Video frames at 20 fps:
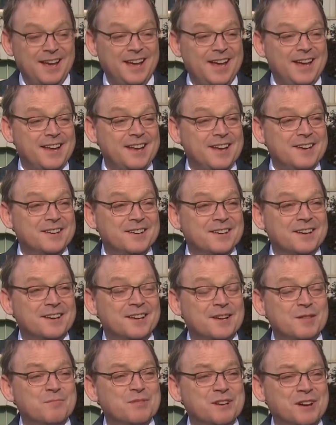
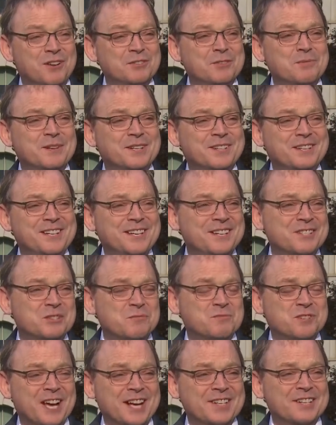But ultimately, his
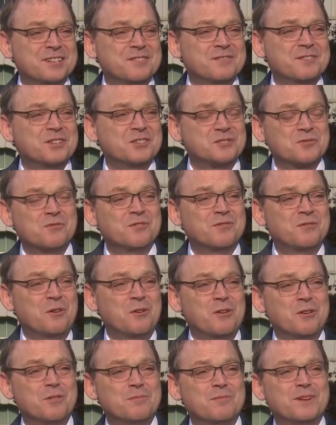objective is
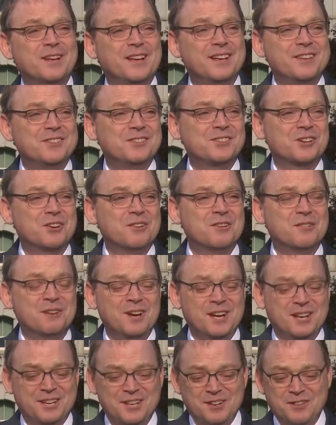reform. And so,
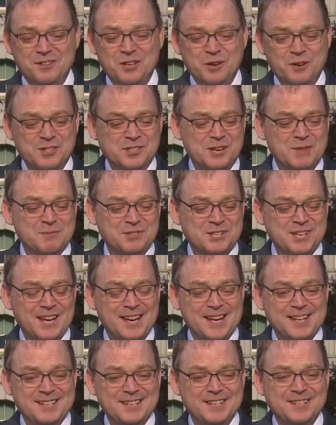the
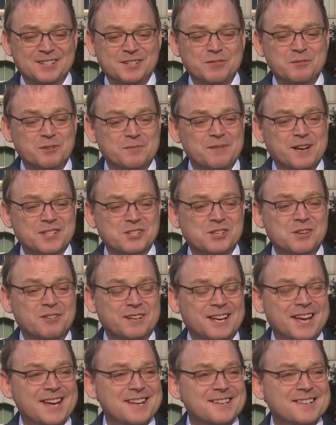USMCA deal with Mexico
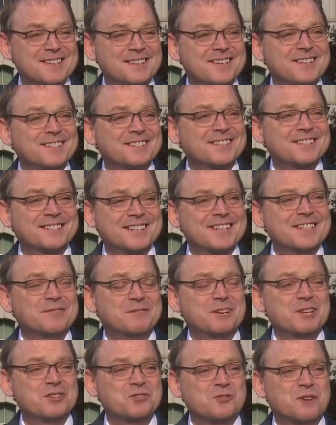and Canada is a
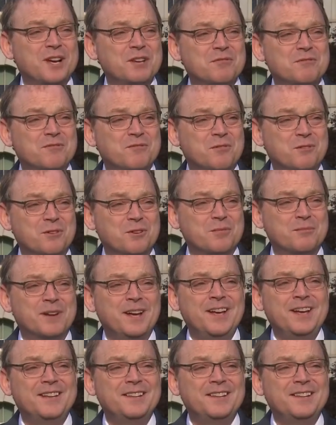significant trade reform.